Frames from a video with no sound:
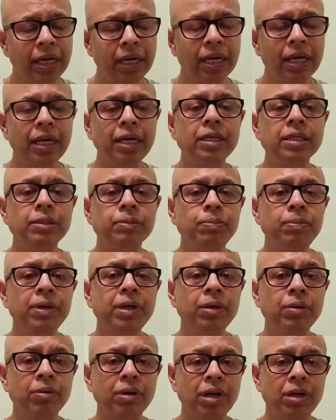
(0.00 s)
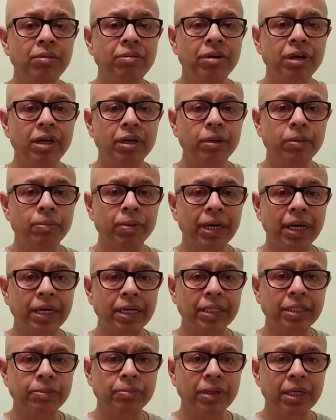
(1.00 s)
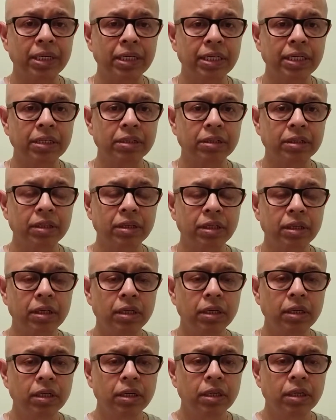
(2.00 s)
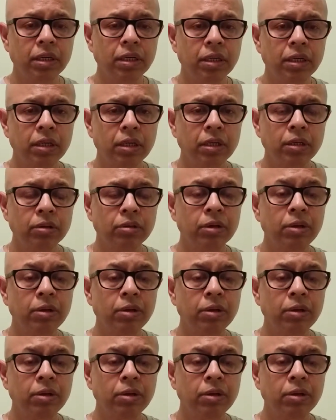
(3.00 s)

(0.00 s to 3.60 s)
is pre-qualified to practice meditation. So